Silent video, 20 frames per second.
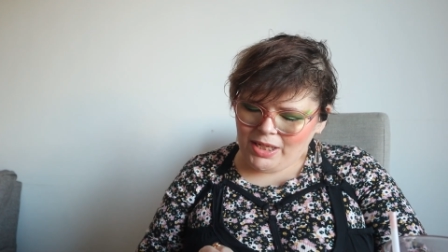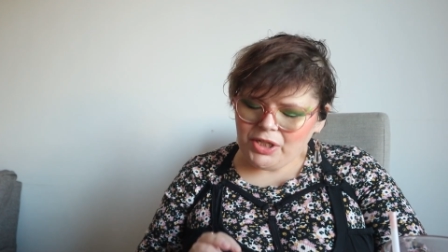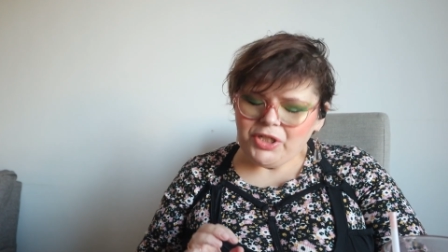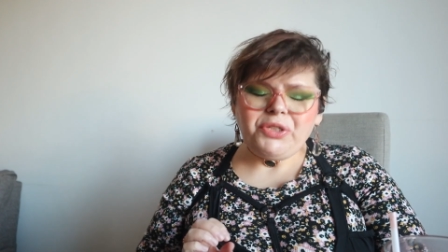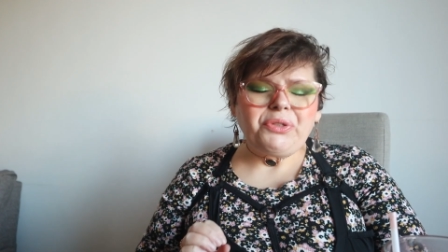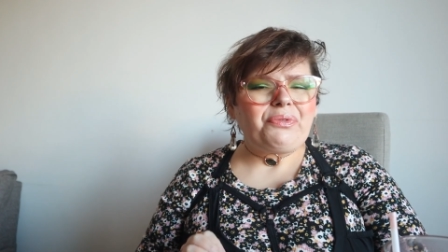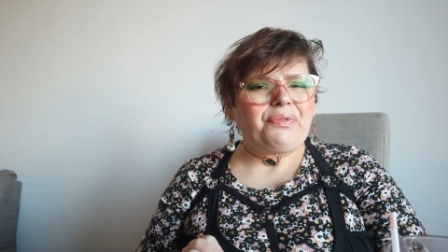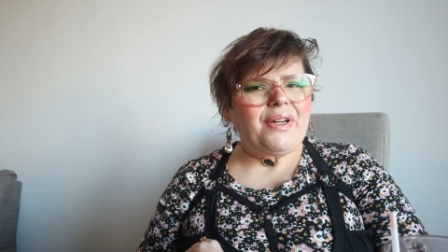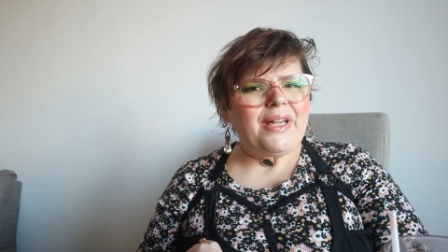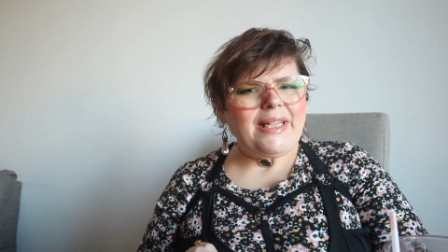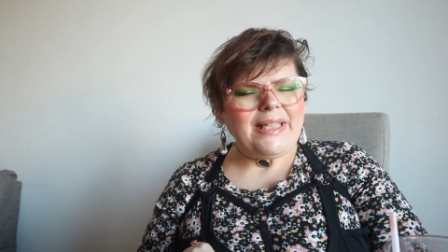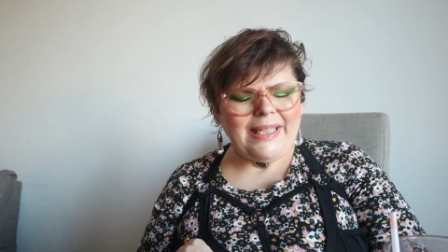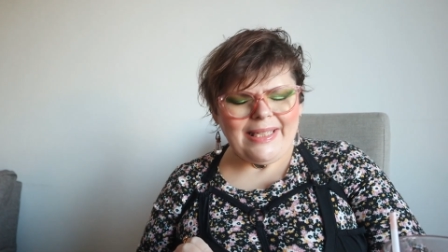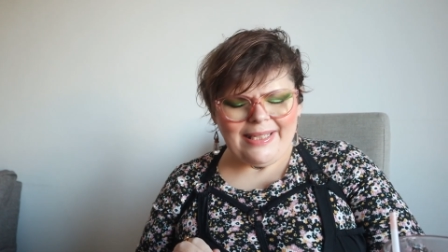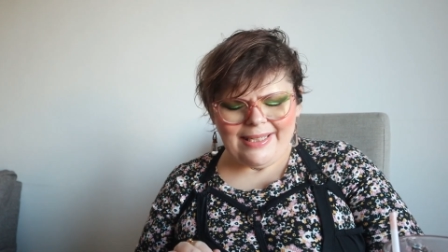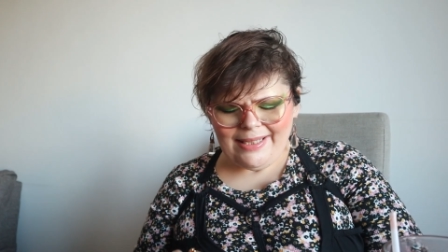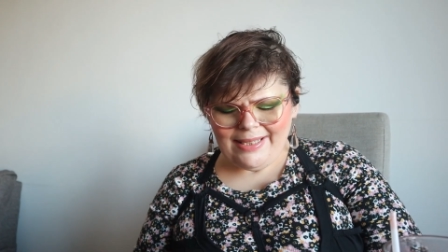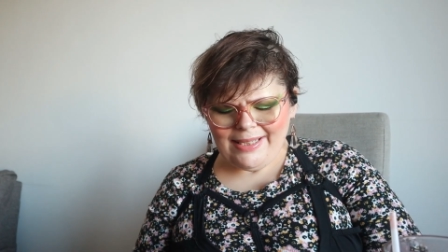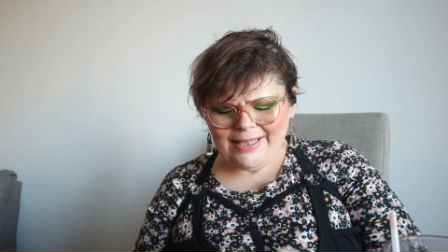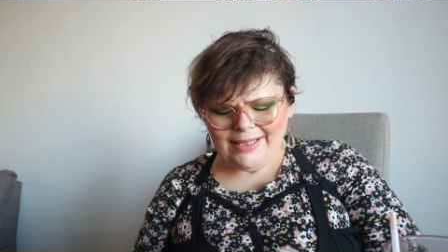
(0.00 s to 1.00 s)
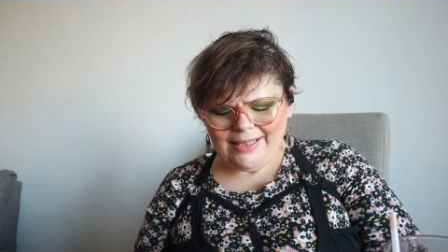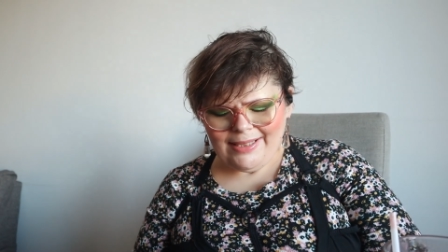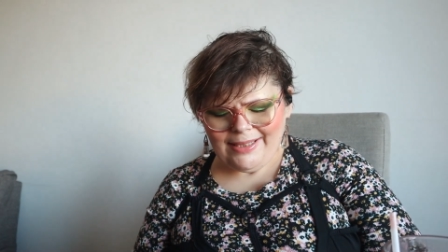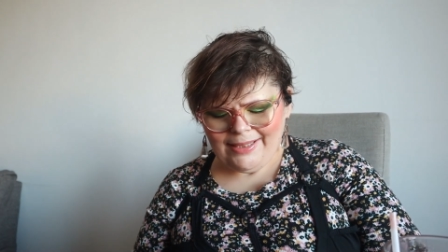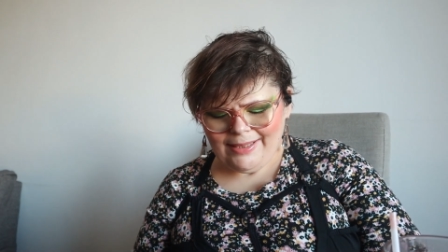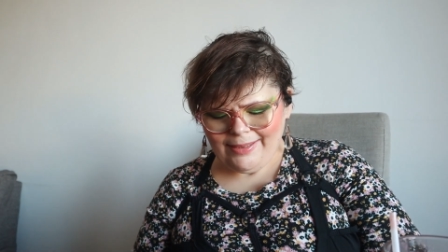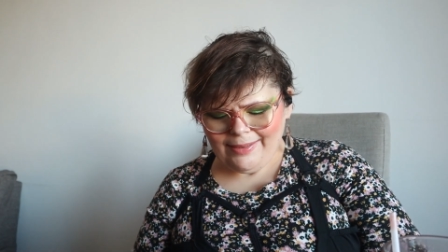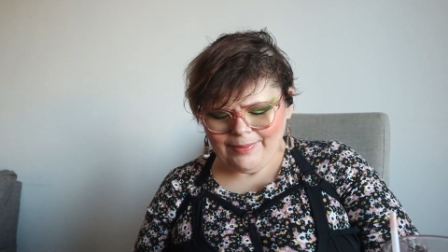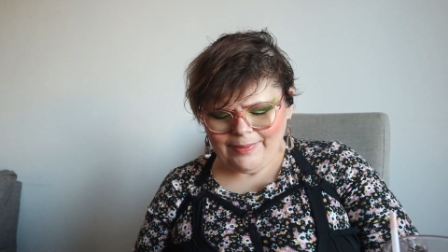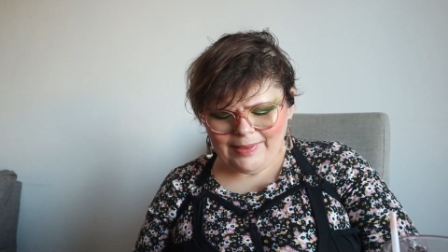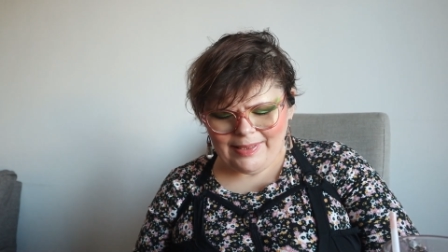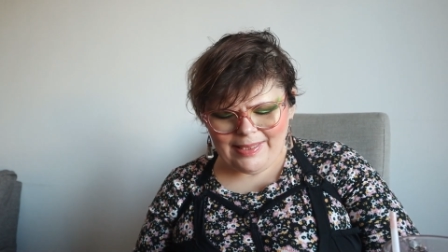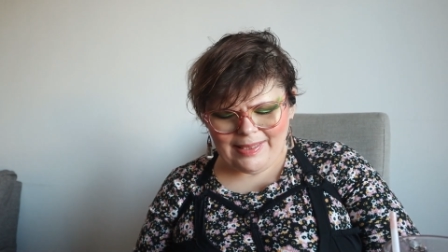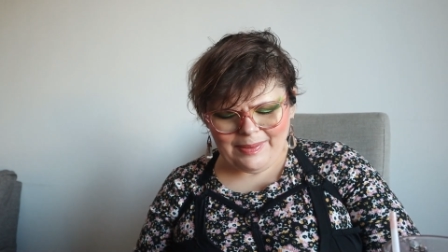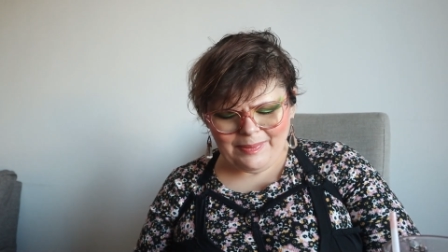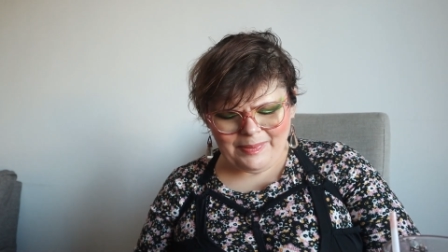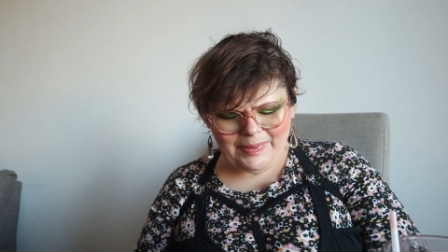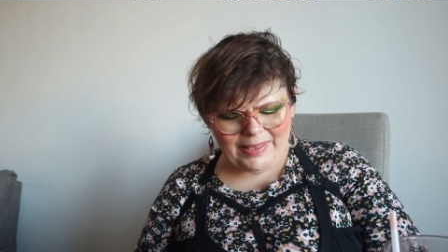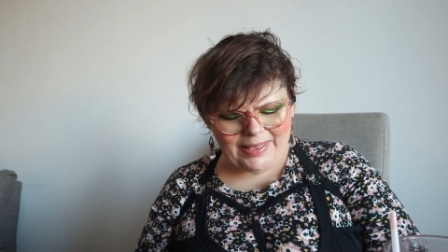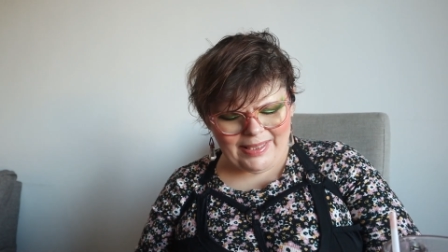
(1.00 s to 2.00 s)
Too Faced was,
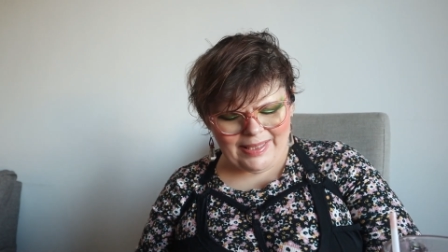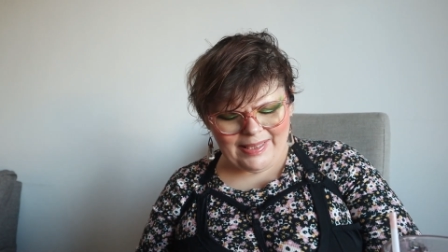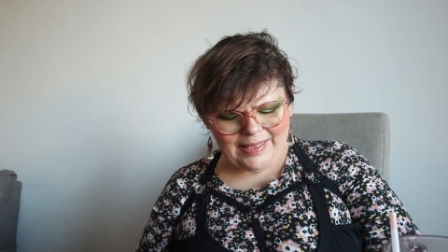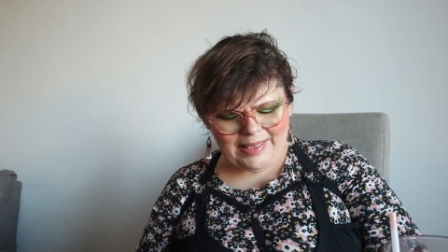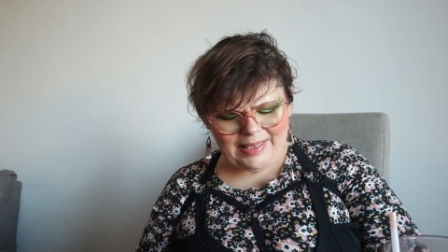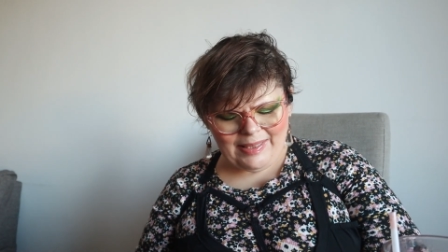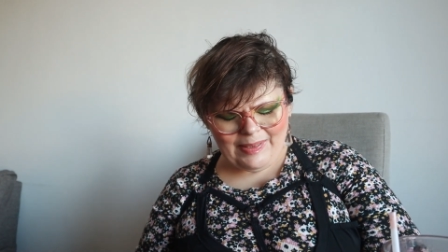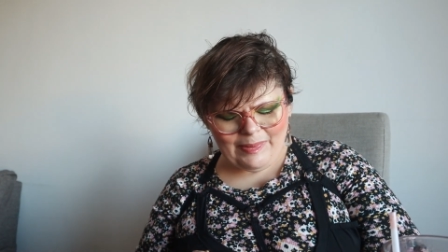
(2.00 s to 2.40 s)
was,